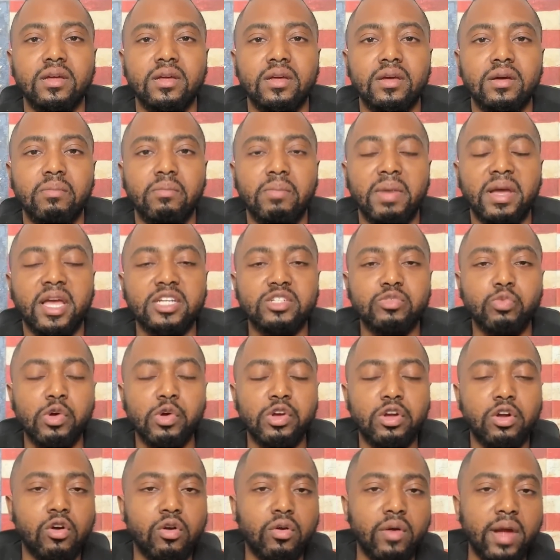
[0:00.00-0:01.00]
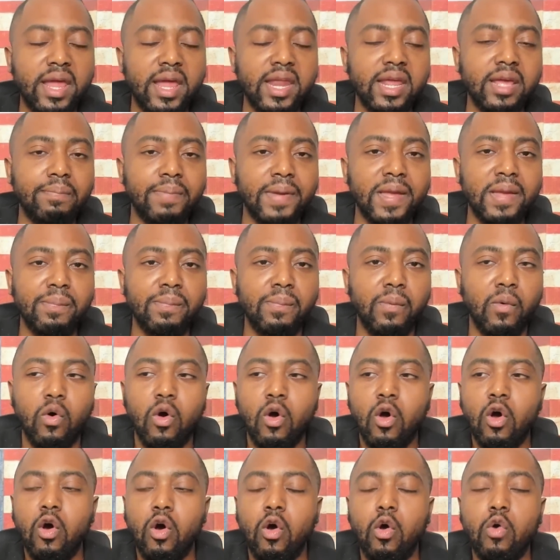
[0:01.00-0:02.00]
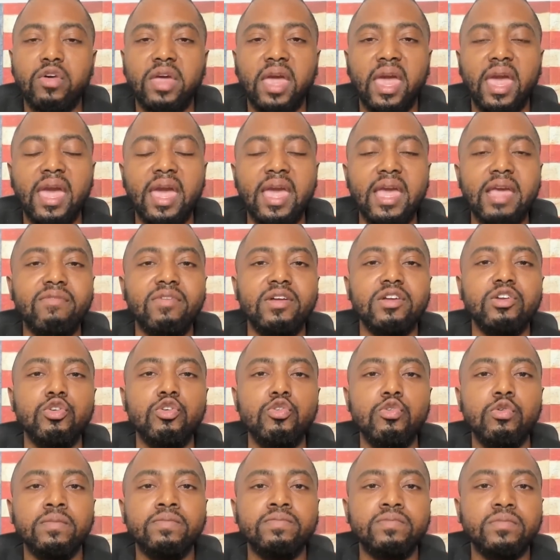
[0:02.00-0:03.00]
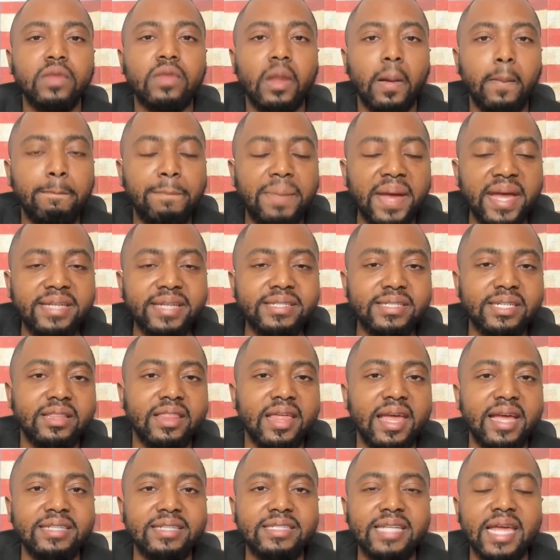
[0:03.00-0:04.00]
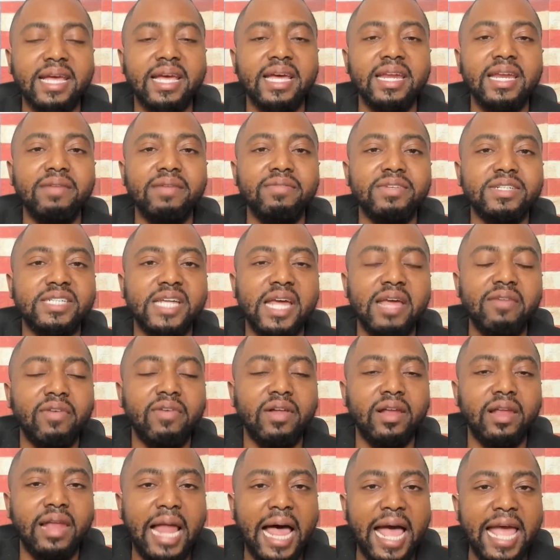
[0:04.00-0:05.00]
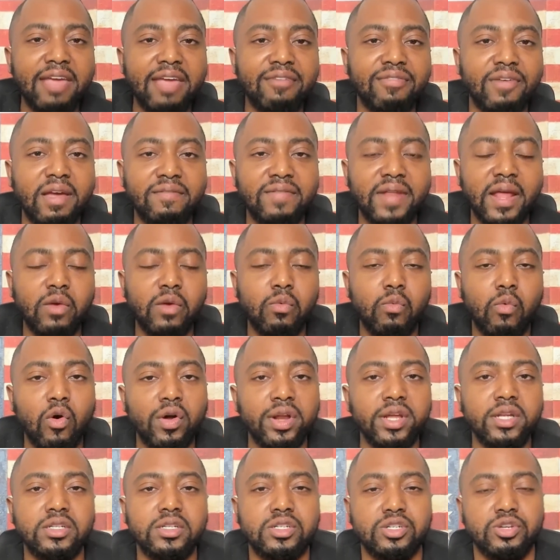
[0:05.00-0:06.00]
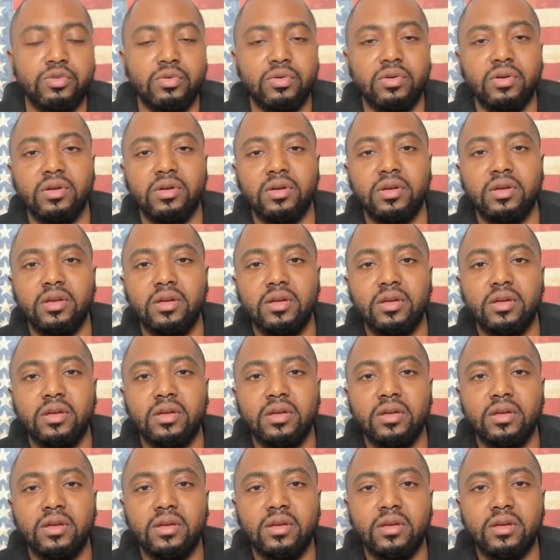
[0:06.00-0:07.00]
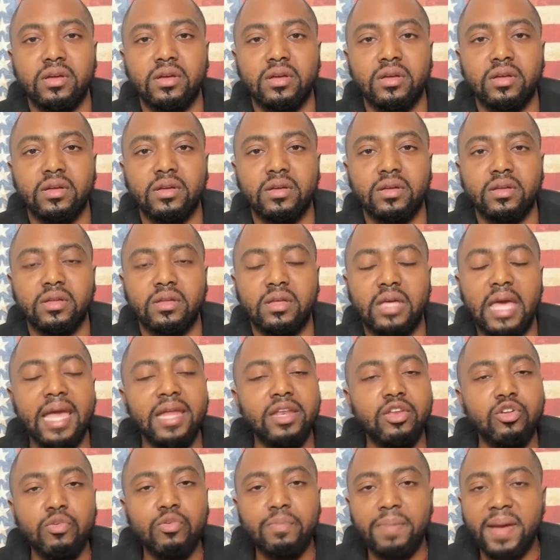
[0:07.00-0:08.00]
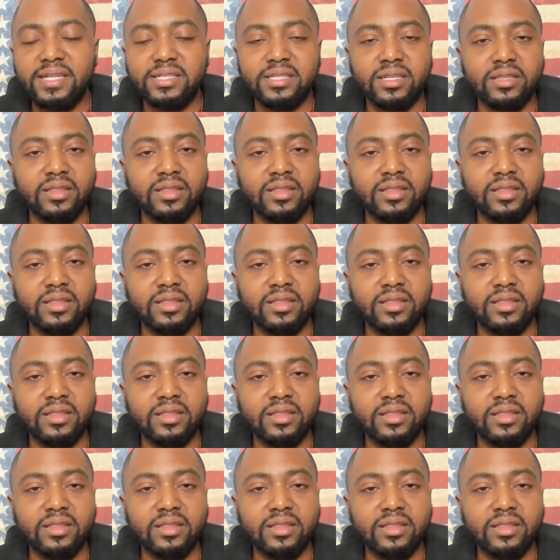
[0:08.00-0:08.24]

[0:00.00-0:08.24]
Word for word: because we're creating people who can't even do basic things. They couldn't even save a life if they wanted to. Can't do basic